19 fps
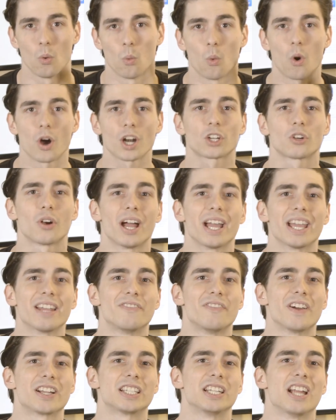WannaCry
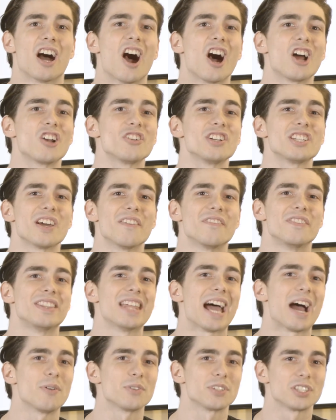infected hundreds of
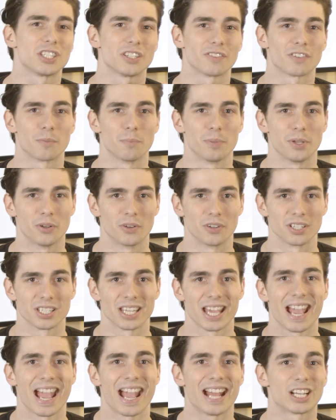thousands of computers
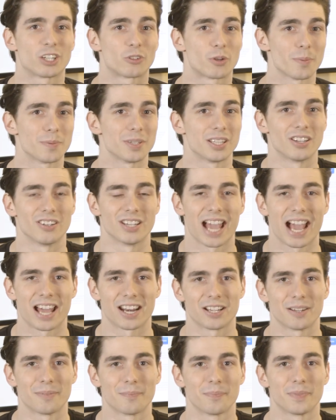and encrypted their
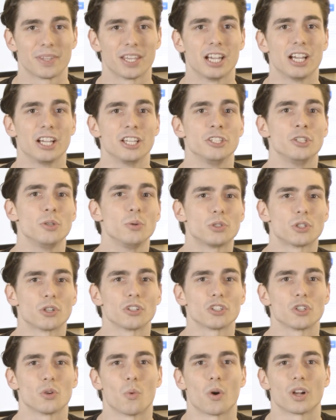data.
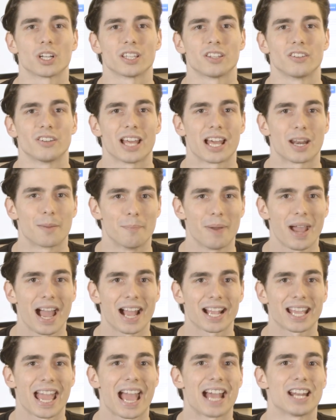Users who wanted their data
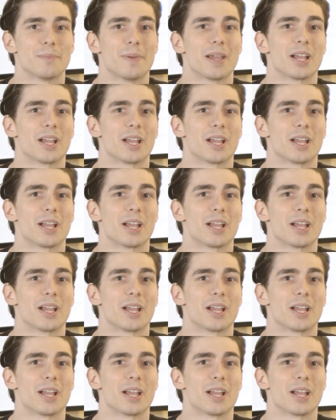back had to